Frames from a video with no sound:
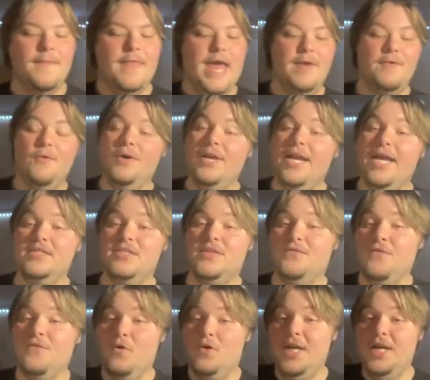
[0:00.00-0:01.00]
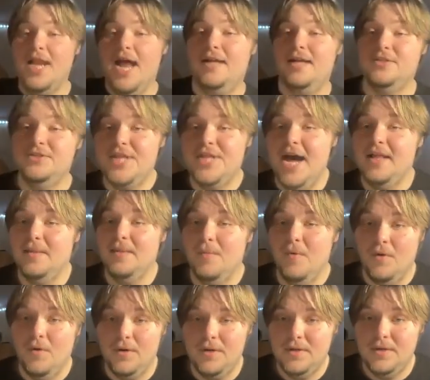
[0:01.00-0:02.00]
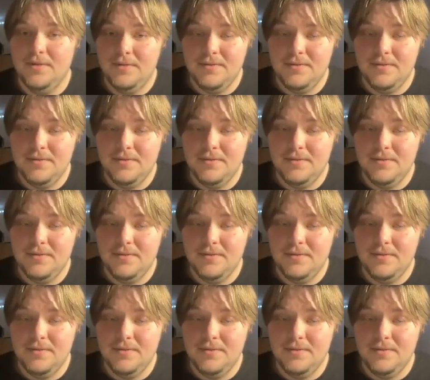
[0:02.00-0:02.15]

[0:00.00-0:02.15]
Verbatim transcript: everyone has the 49ers down the board.